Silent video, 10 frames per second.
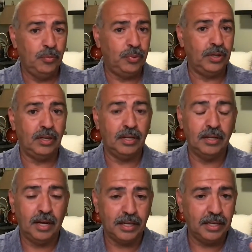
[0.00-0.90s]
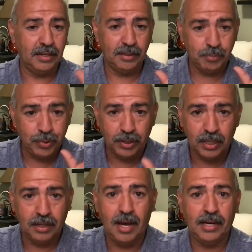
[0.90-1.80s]
put a
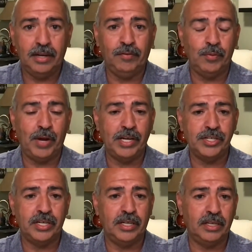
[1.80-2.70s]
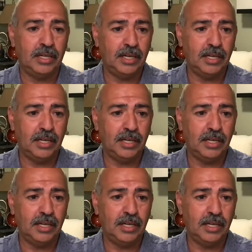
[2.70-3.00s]
lot of information,